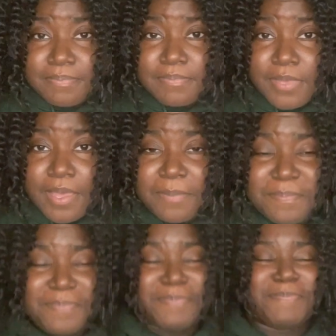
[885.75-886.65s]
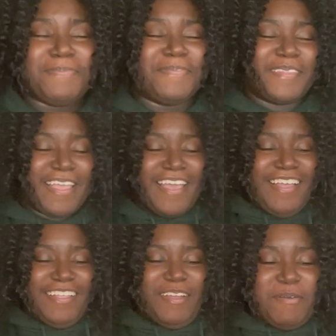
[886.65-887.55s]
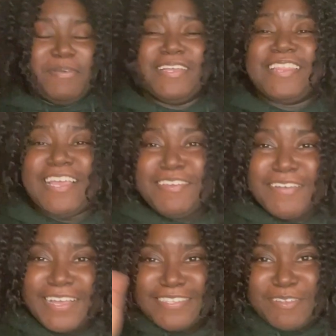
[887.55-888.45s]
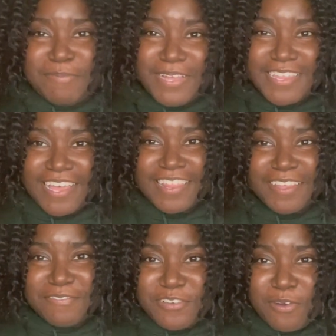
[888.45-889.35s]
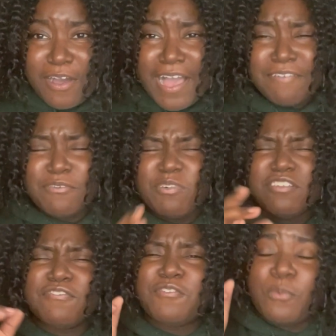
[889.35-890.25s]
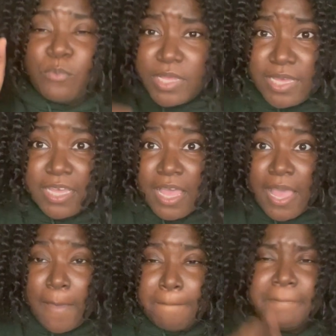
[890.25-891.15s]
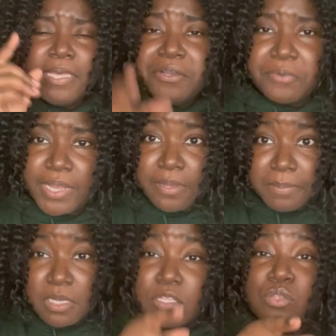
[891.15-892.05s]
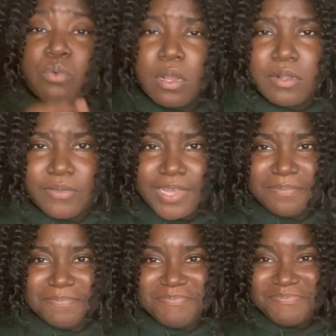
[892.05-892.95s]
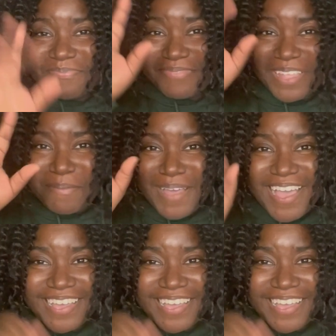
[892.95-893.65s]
Okay. No, but thank you guys so much. I love you all. Have a wonderful week. Be great, because you are great. Bye.